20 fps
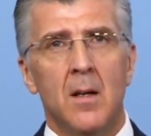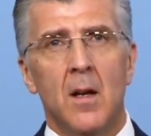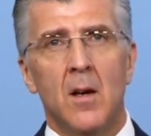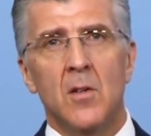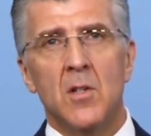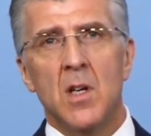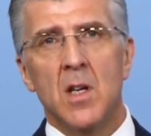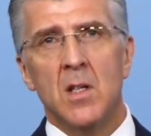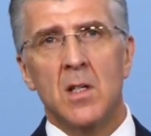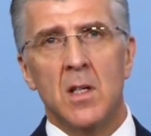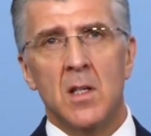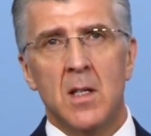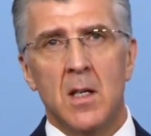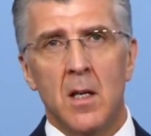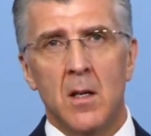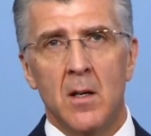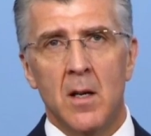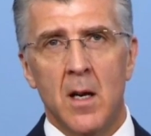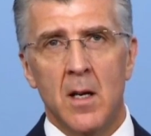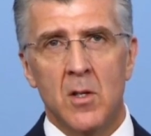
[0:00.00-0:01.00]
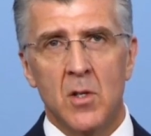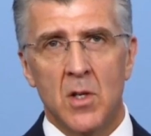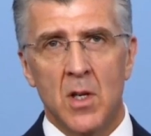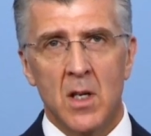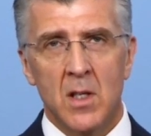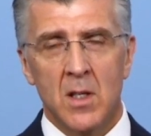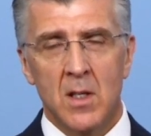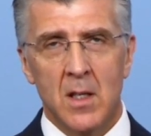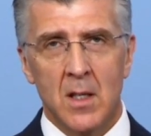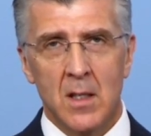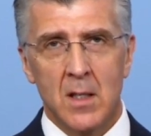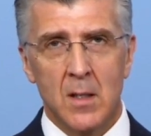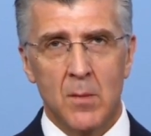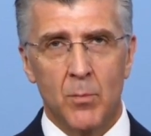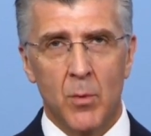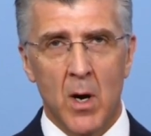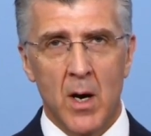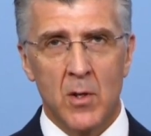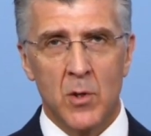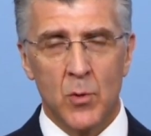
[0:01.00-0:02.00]
Now, Jesus here had just
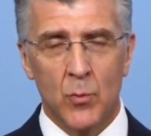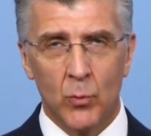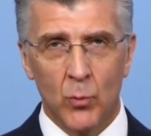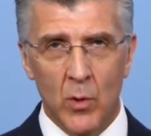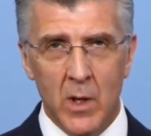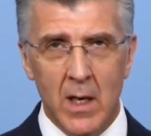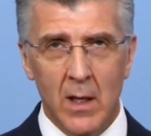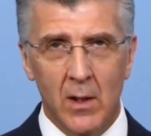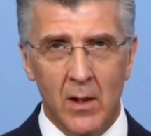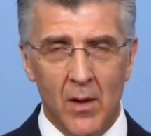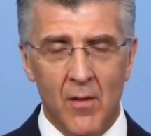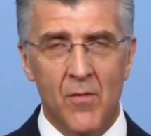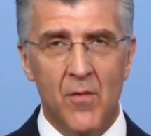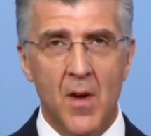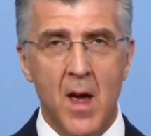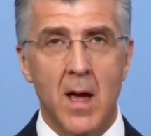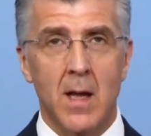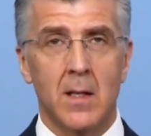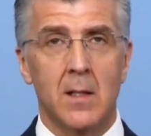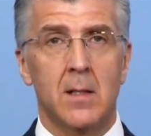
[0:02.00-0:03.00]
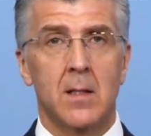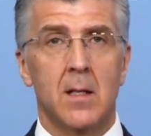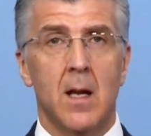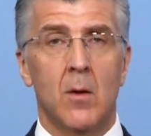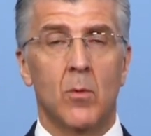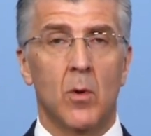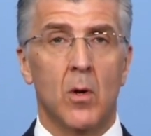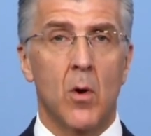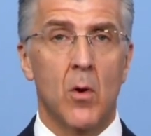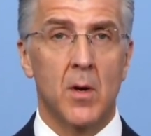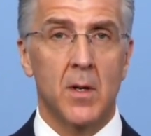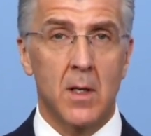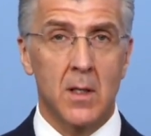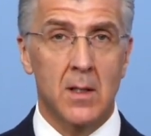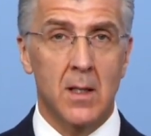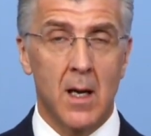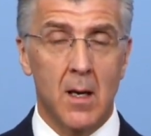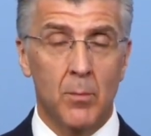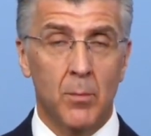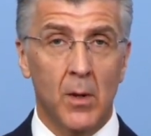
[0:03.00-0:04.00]
expressed real events that were going to
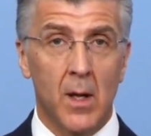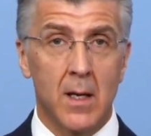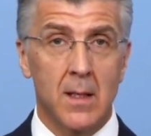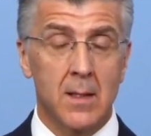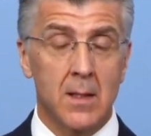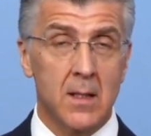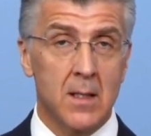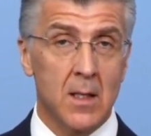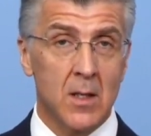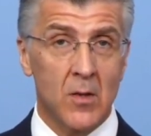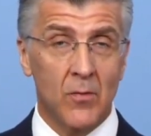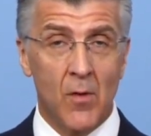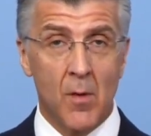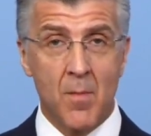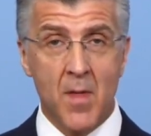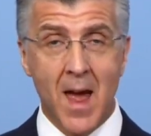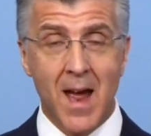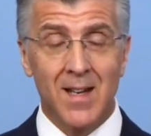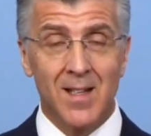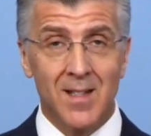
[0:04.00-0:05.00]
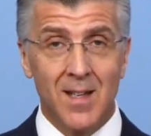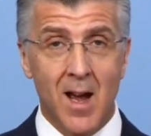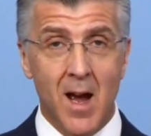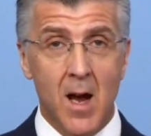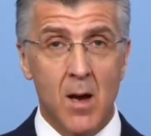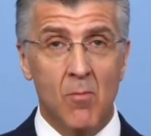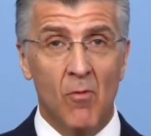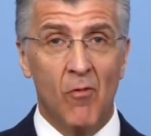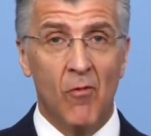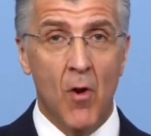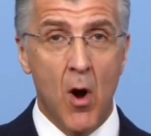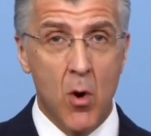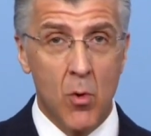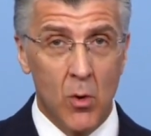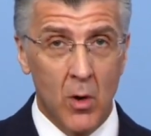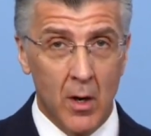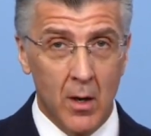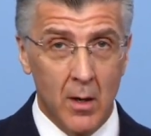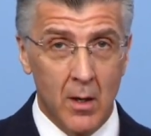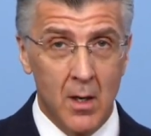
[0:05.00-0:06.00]
take place. This is from that time
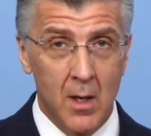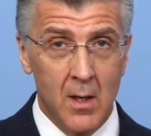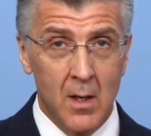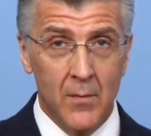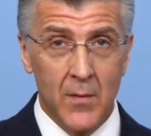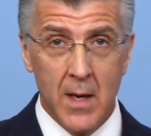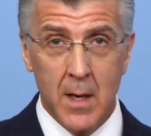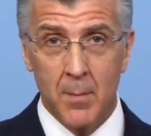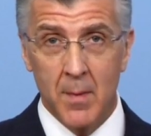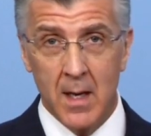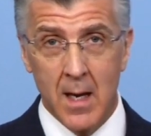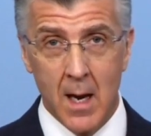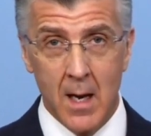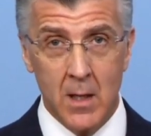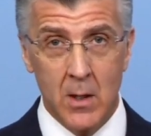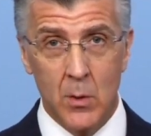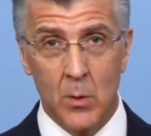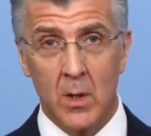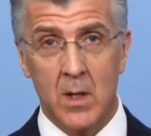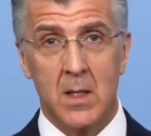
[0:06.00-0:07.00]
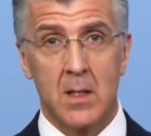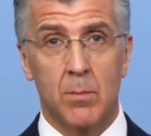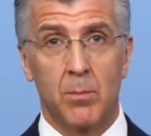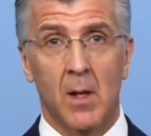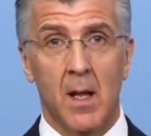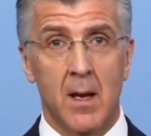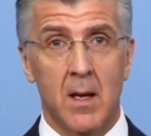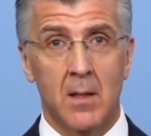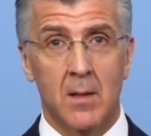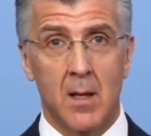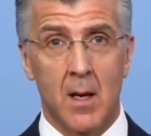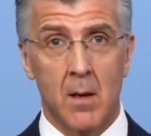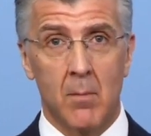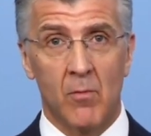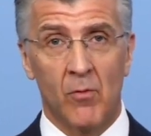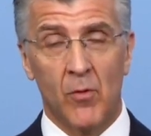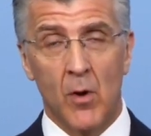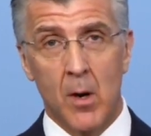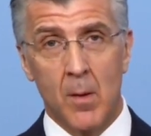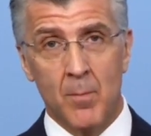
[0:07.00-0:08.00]
forward, he began to explain them.
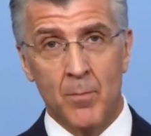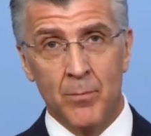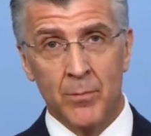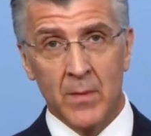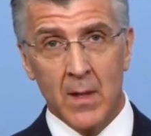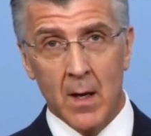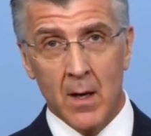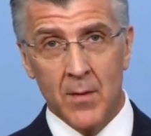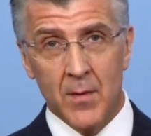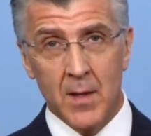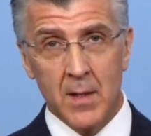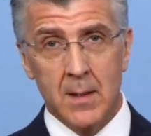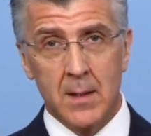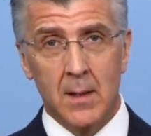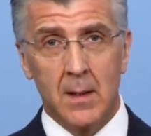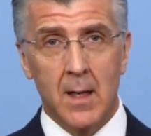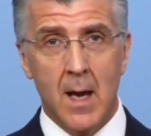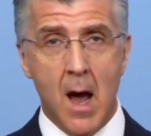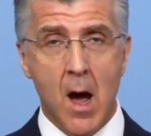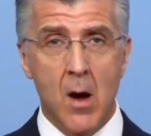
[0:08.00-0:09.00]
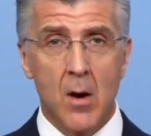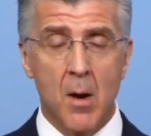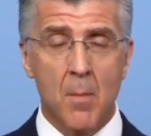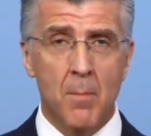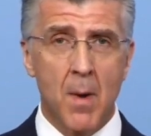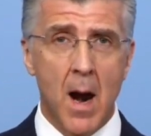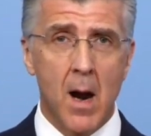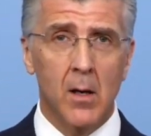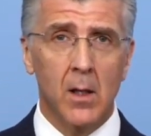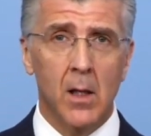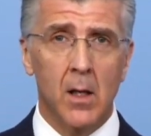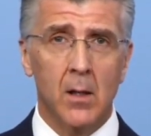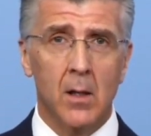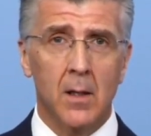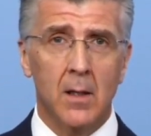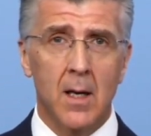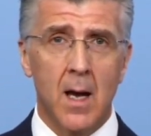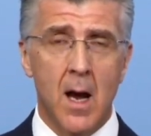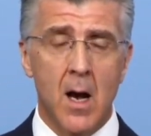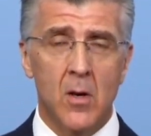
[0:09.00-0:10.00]
From this account and parallel
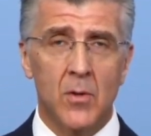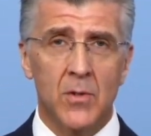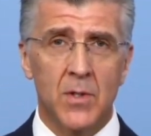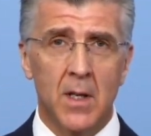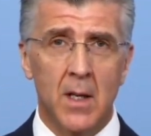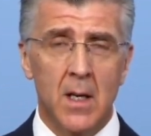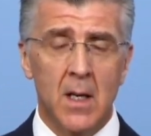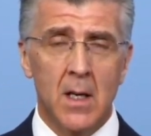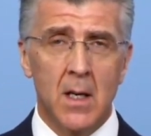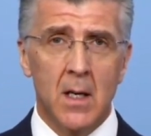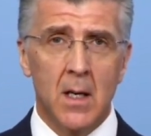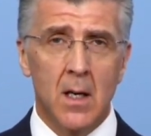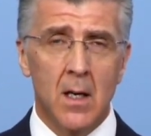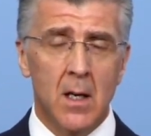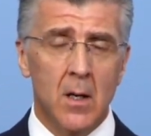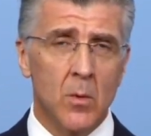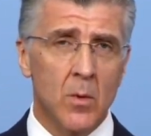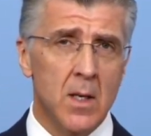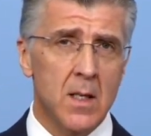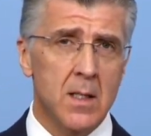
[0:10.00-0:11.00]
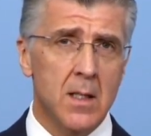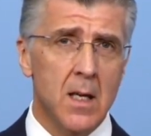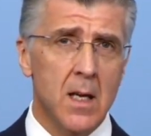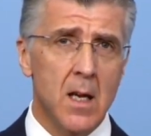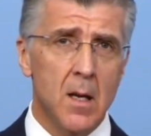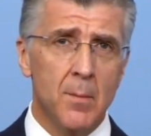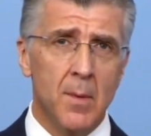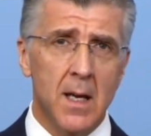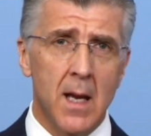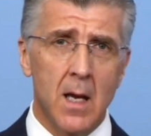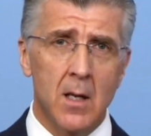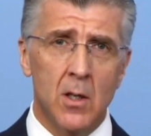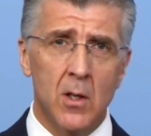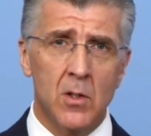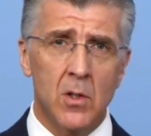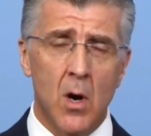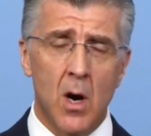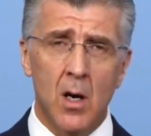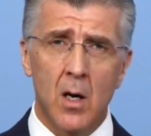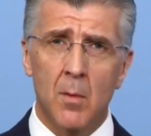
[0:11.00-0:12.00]
accounts, eh, we see he began to
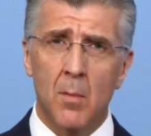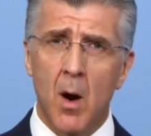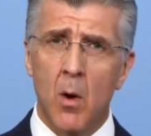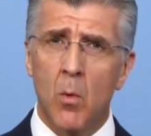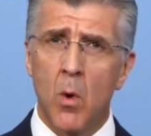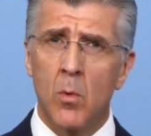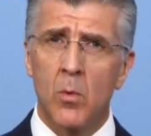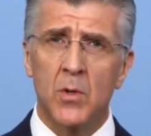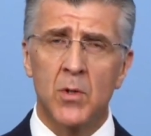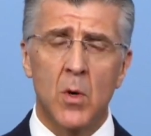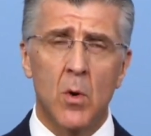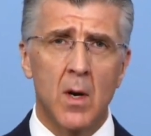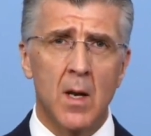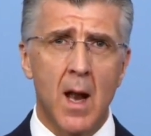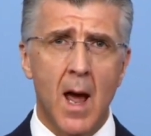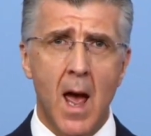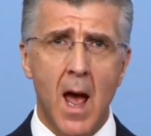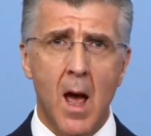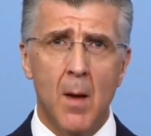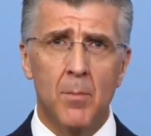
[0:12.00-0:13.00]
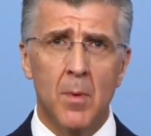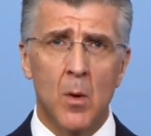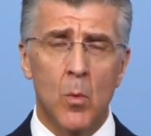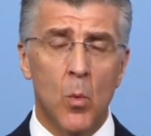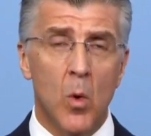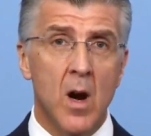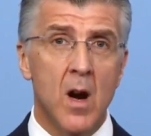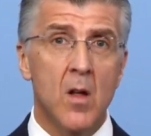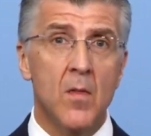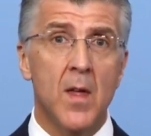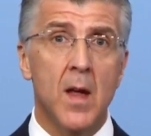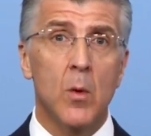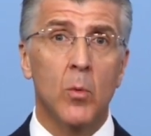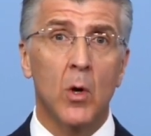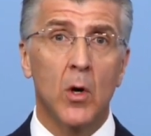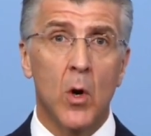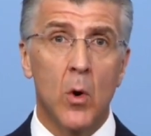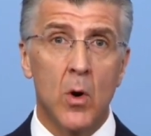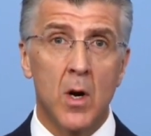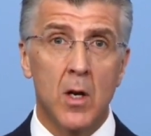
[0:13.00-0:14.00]
talk about what was going to happen, where they
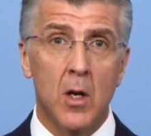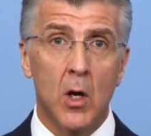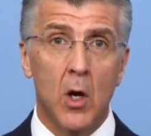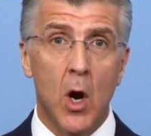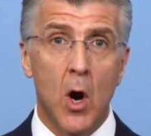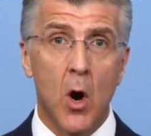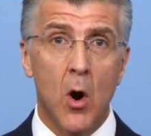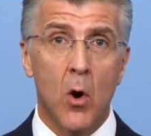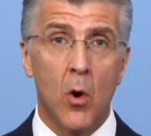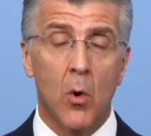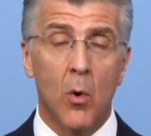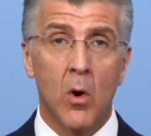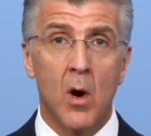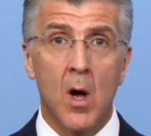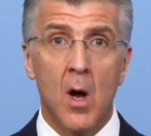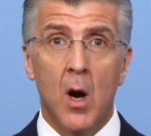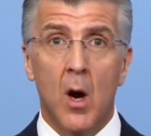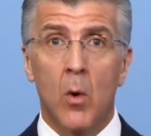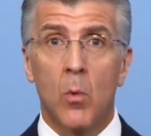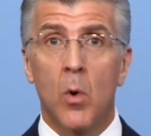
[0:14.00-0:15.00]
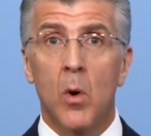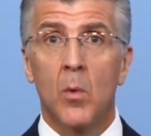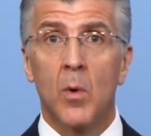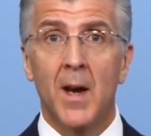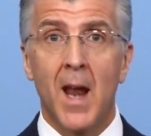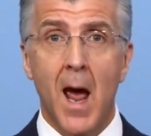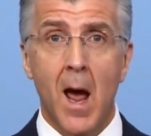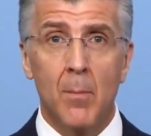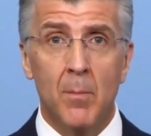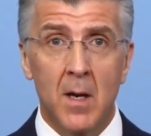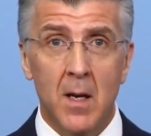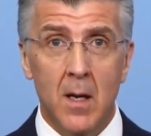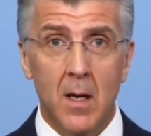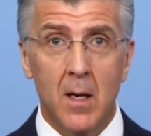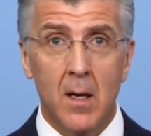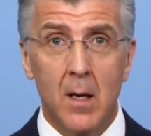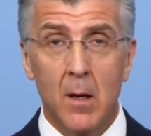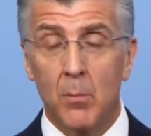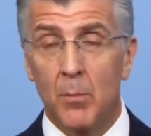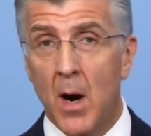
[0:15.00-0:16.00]
were going to go, what would happen to
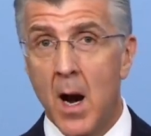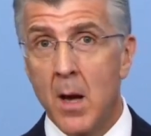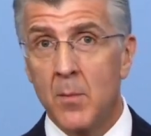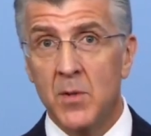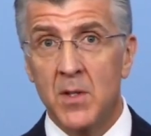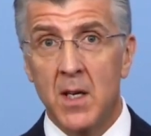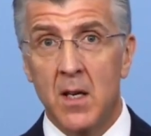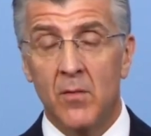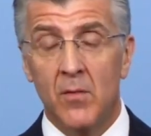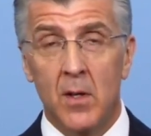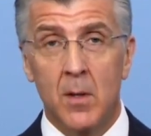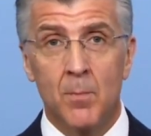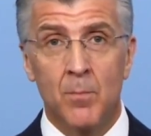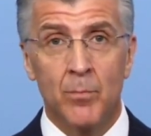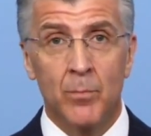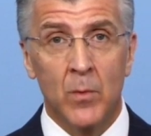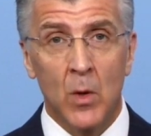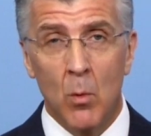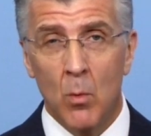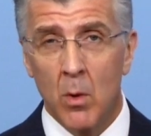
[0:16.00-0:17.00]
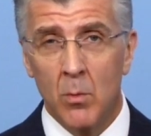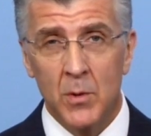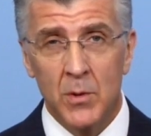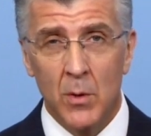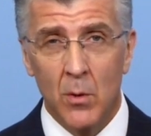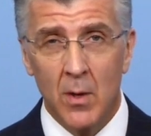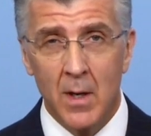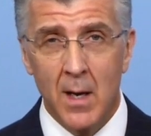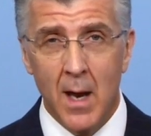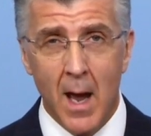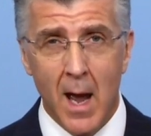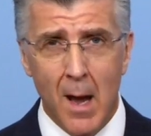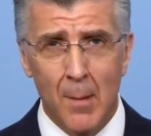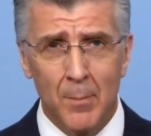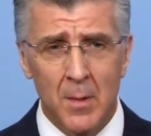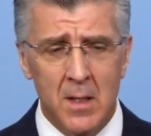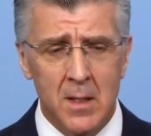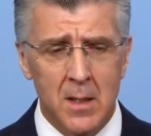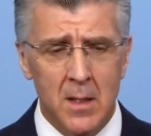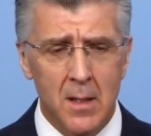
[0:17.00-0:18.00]
him, perhaps even what was going to
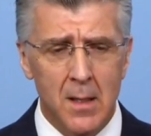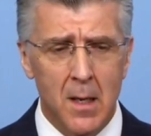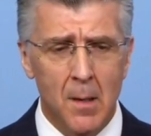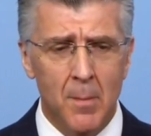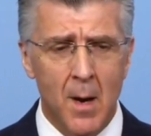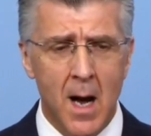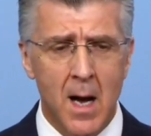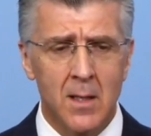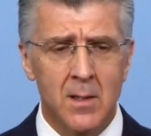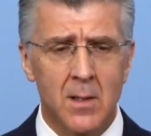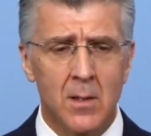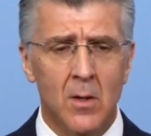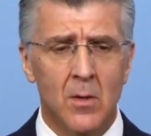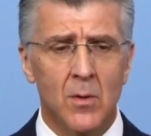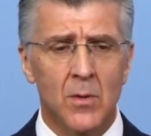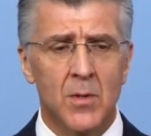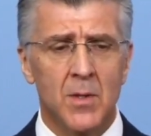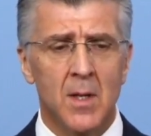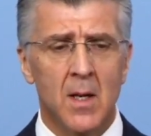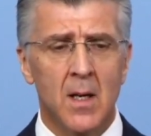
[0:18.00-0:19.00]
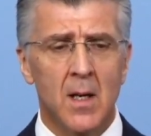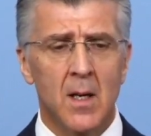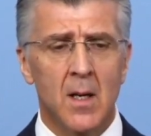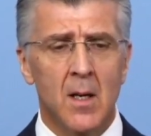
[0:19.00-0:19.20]
happen to the apostles.